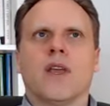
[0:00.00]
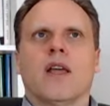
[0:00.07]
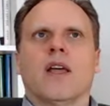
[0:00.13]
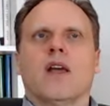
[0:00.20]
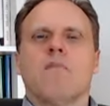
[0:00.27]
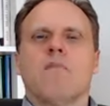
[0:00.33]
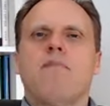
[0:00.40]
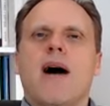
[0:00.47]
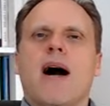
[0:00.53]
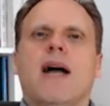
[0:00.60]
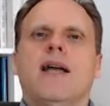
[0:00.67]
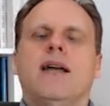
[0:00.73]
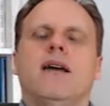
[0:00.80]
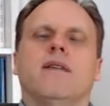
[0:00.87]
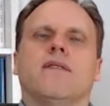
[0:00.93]

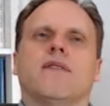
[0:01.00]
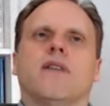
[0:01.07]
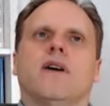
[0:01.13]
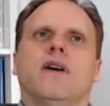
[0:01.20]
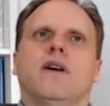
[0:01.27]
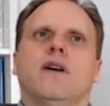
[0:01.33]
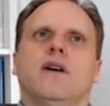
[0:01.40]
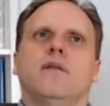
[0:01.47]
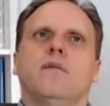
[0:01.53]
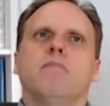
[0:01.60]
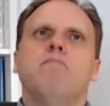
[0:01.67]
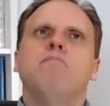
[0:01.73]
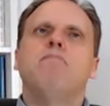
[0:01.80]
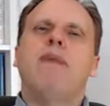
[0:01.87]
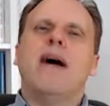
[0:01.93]
by
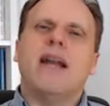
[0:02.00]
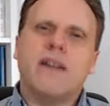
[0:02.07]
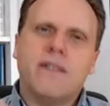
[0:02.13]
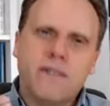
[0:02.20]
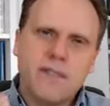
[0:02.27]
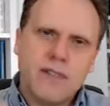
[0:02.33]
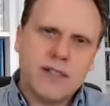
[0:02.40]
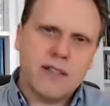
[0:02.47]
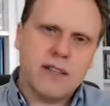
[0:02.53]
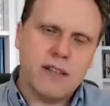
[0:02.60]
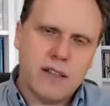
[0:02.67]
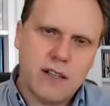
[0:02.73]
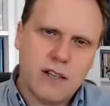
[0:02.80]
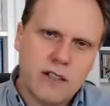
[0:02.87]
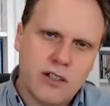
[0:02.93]

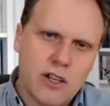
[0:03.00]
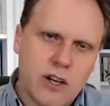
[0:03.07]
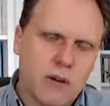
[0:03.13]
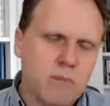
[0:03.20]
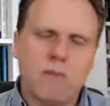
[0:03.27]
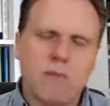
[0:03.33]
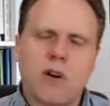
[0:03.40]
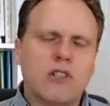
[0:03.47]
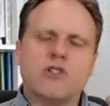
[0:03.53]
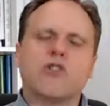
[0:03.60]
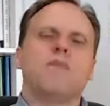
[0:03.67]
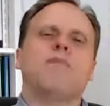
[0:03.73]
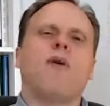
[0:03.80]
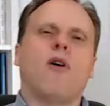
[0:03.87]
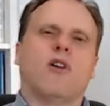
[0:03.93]
monetary
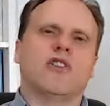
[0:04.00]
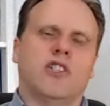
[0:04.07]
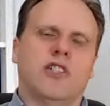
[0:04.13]
policy